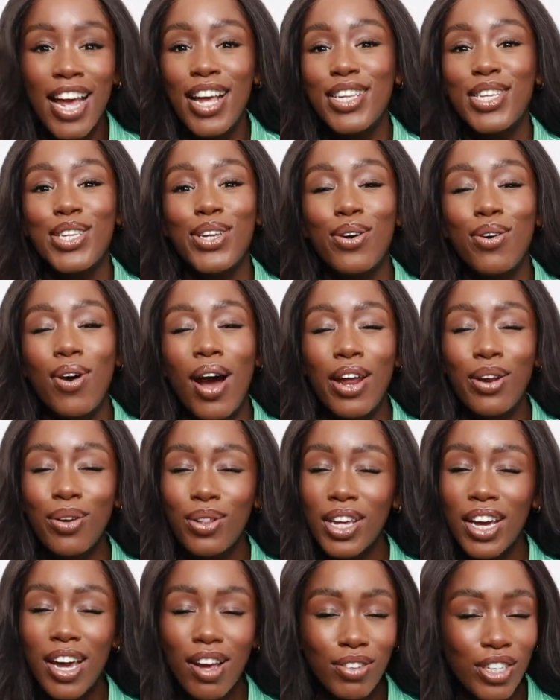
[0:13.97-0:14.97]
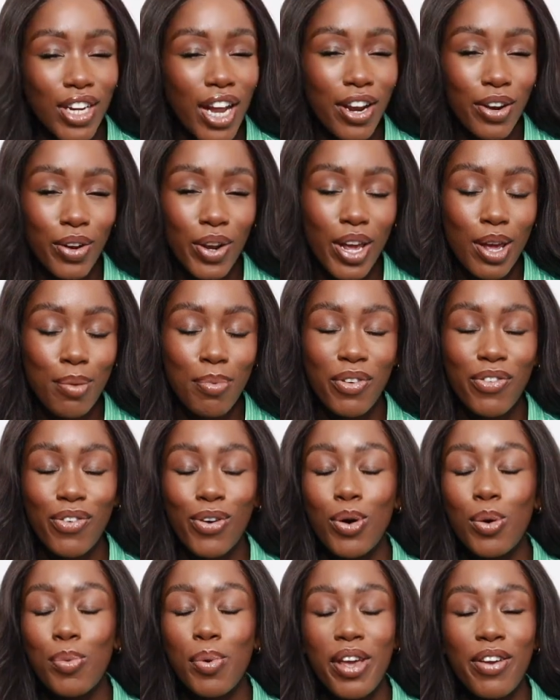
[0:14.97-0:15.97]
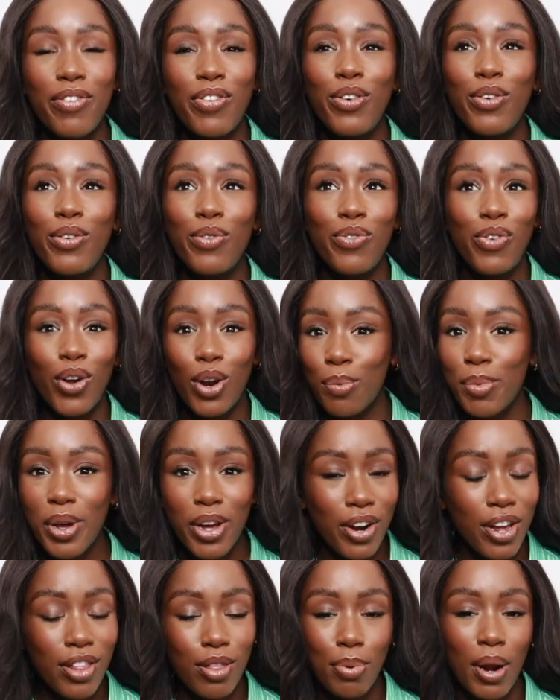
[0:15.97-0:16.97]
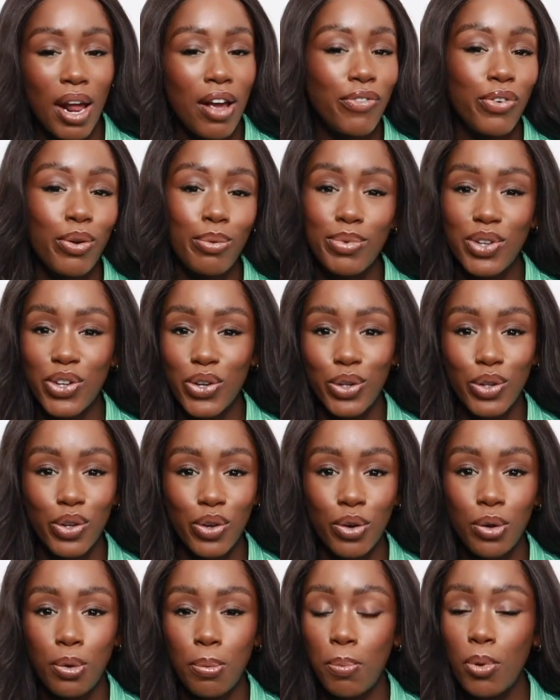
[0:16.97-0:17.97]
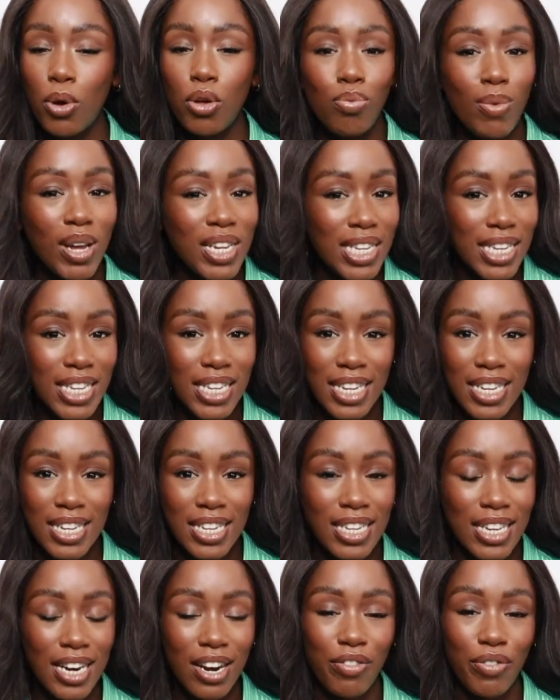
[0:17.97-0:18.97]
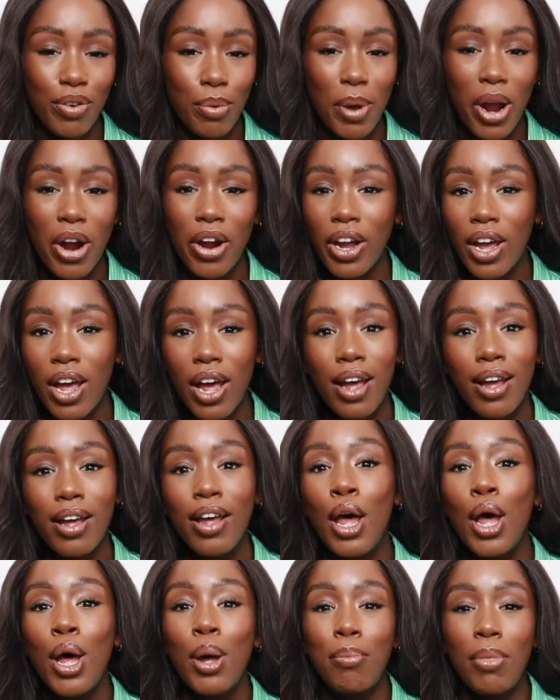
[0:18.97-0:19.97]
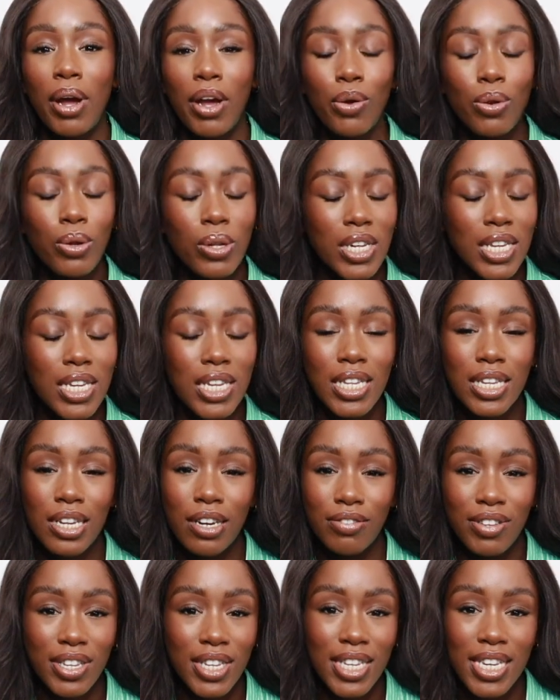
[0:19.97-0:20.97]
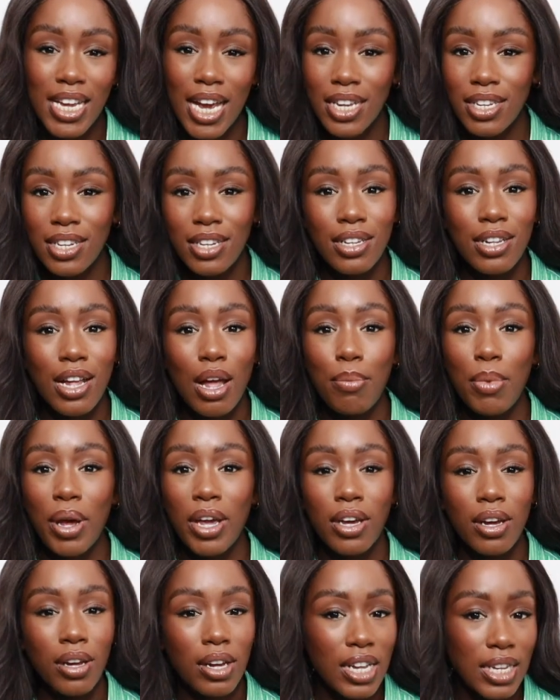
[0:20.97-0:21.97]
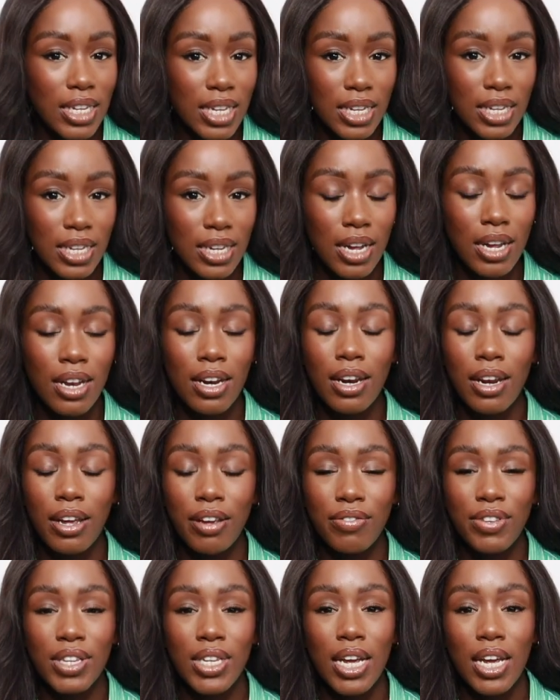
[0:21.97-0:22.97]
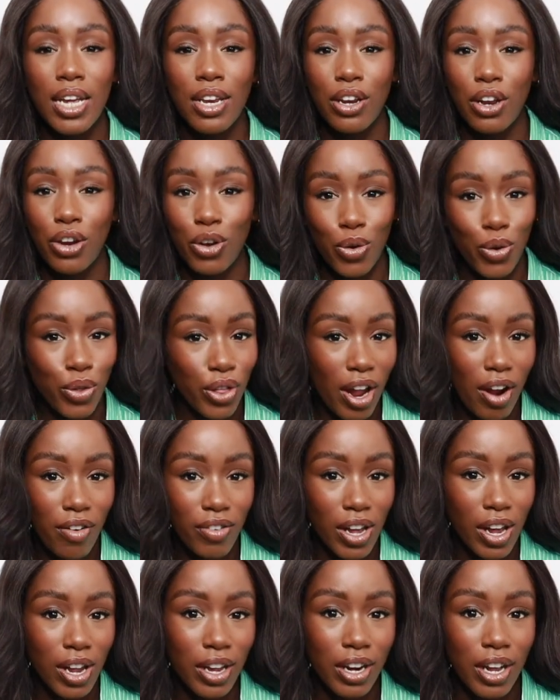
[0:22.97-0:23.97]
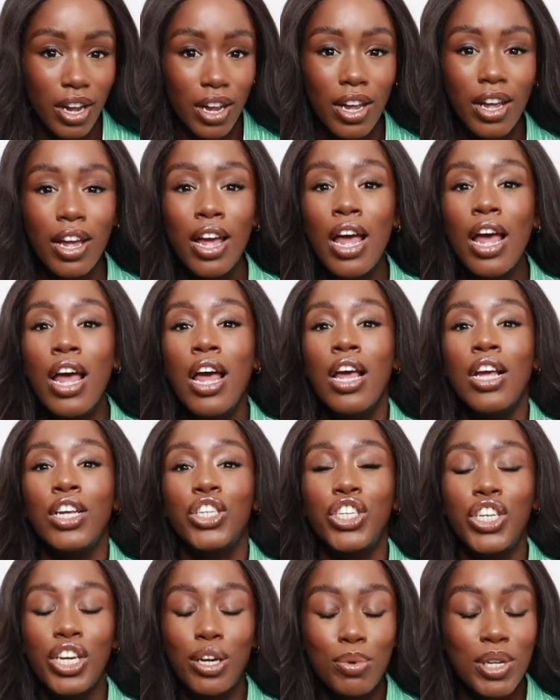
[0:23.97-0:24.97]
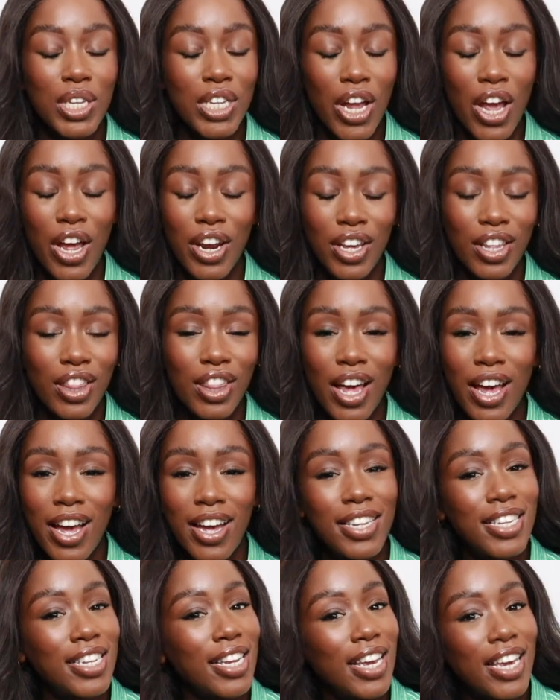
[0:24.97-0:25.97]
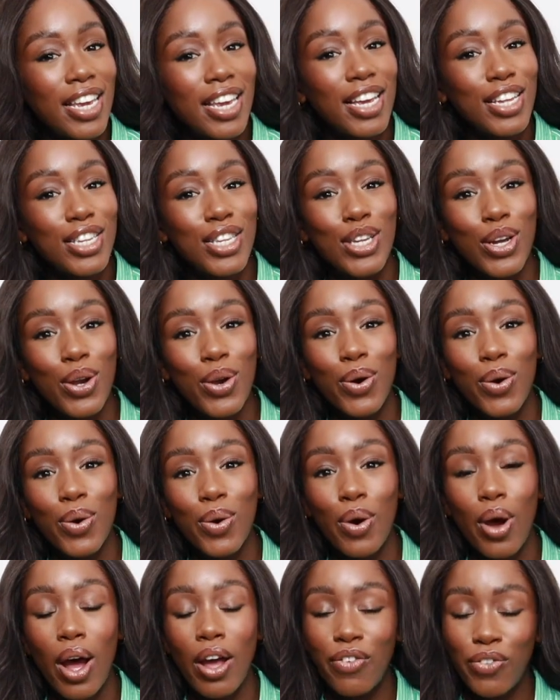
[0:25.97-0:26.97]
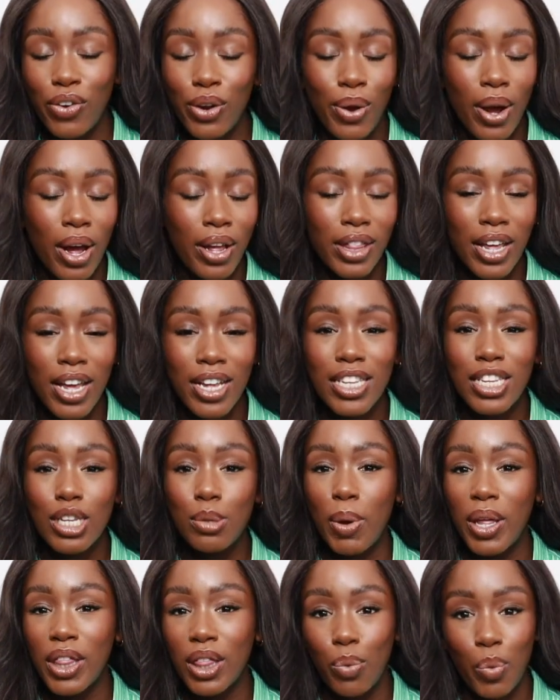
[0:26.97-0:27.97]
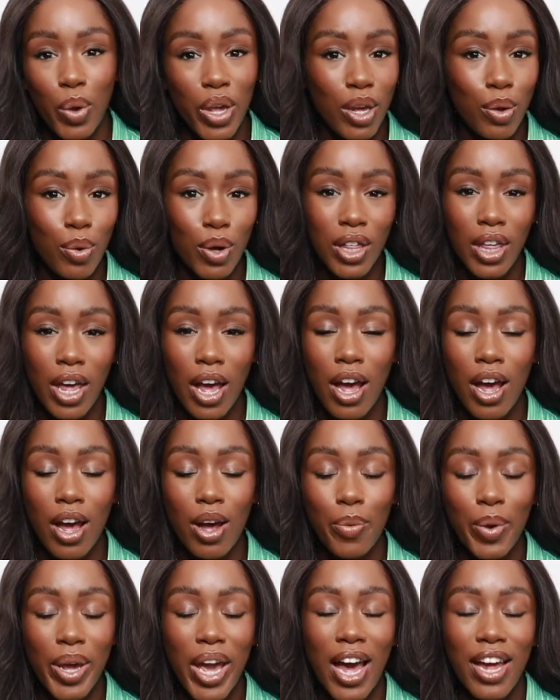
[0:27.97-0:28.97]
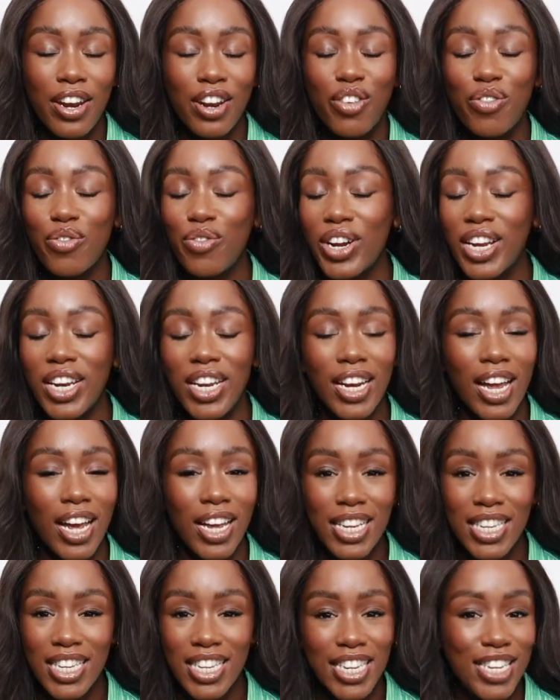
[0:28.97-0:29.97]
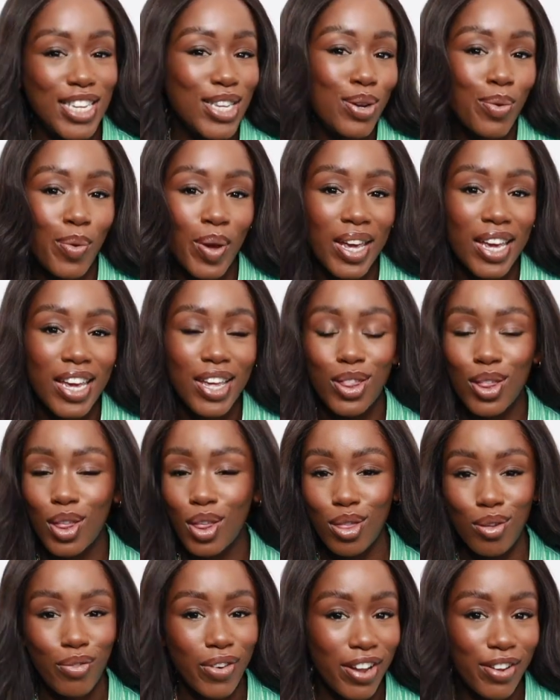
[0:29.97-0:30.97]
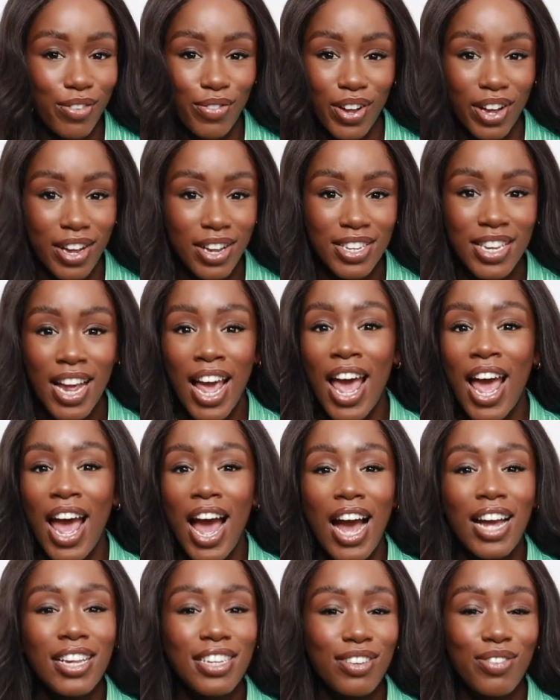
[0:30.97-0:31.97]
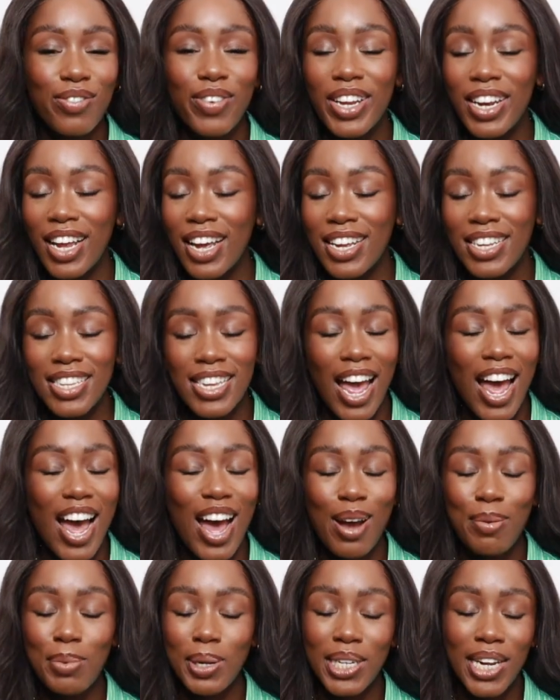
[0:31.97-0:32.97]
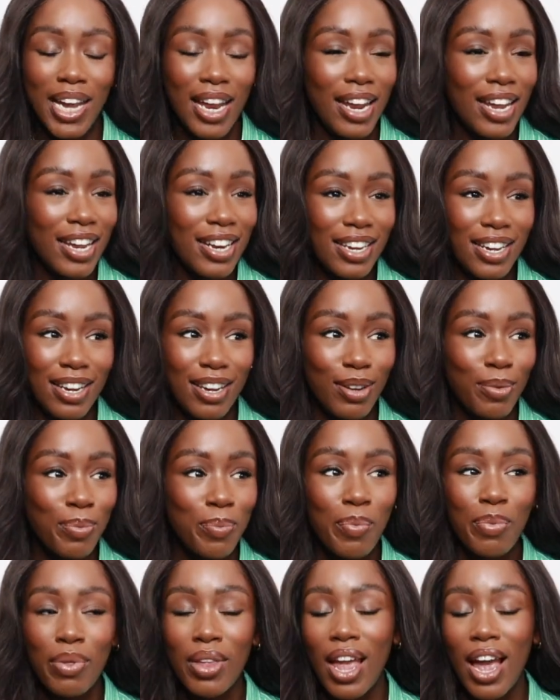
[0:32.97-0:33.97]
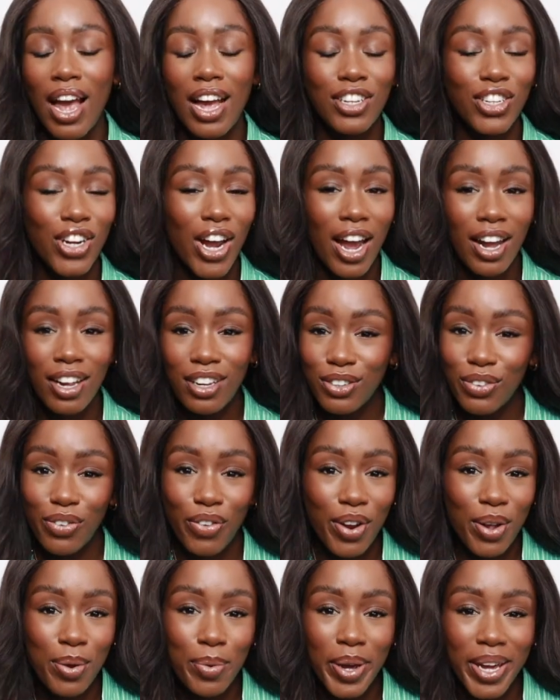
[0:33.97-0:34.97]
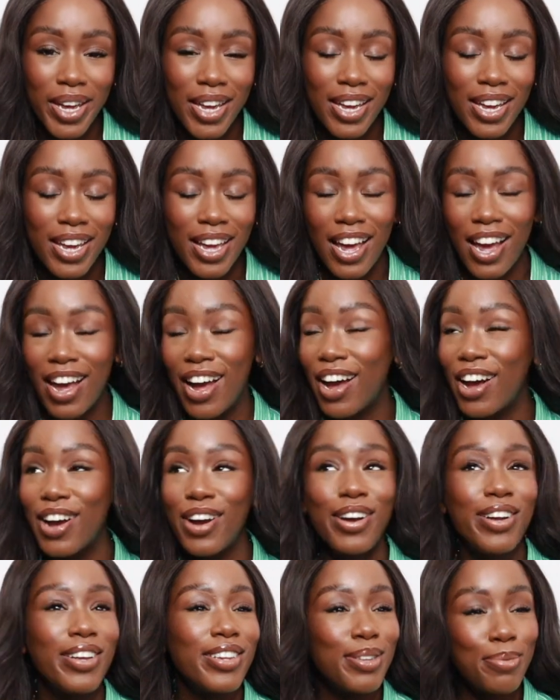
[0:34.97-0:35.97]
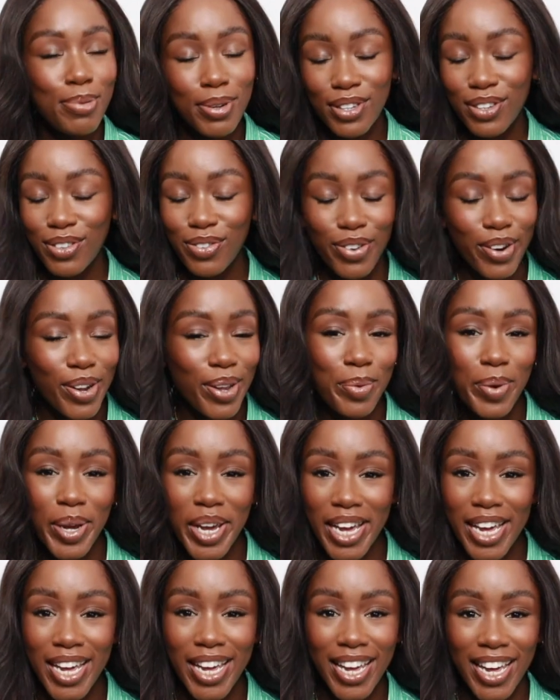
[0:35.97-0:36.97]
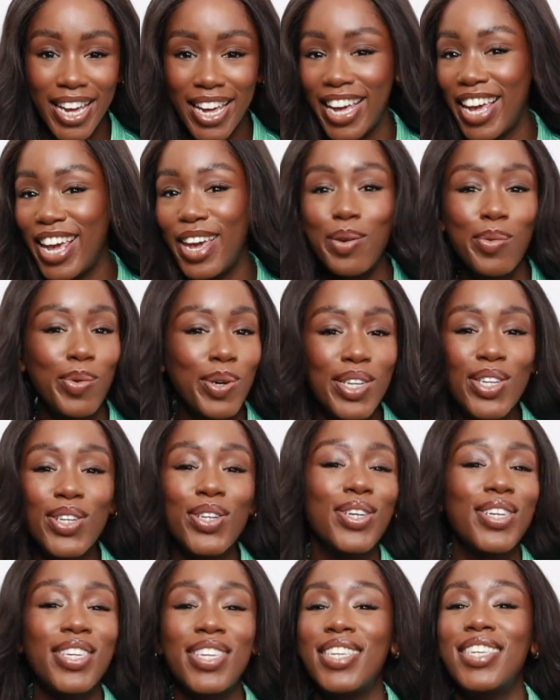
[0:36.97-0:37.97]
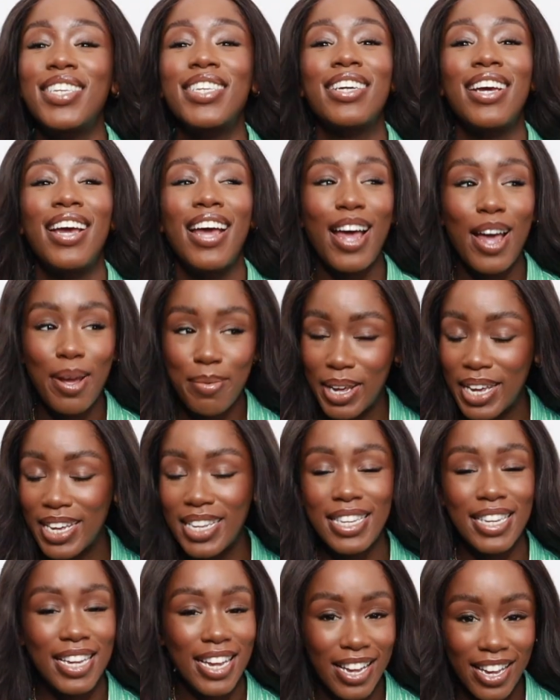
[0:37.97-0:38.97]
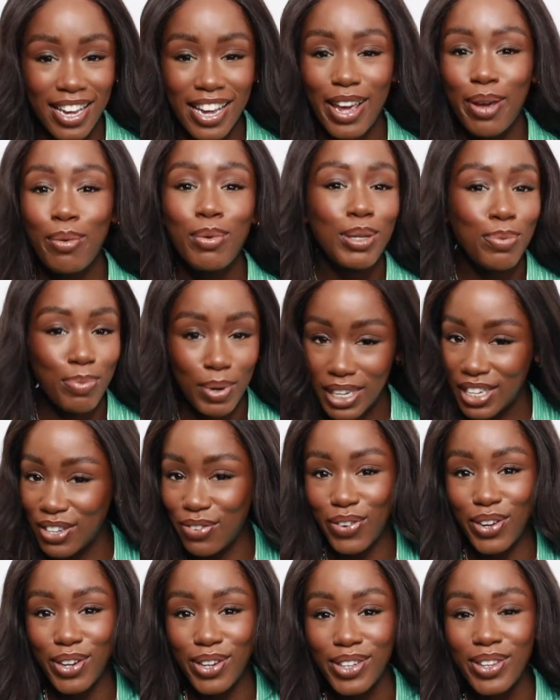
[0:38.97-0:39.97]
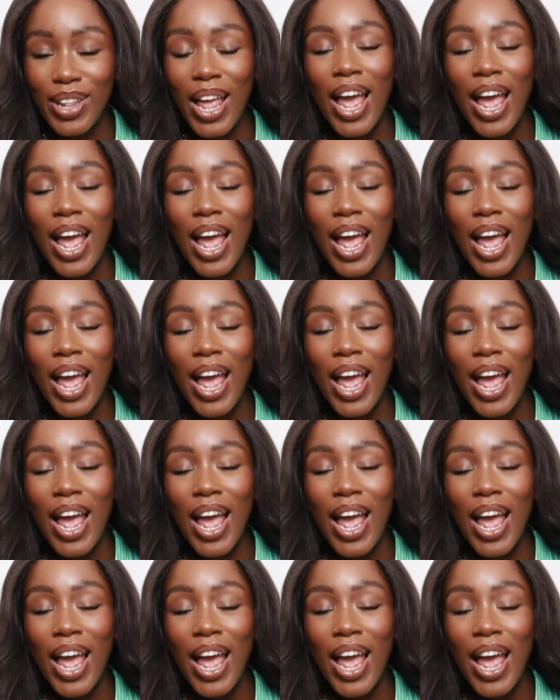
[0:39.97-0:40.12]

So I don't think I've shared on here before, but if you follow me on other platforms, you'll know both my sisters live in America. My older sister lives in Seattle and my younger sister lives in North Carolina. She was turning 30, so I flew out there to spend the week with her. We had a really nice sister week, the three of us. I didn't realise how much I needed a child-free week, a husband-free week. It was just amazing. It was blissful.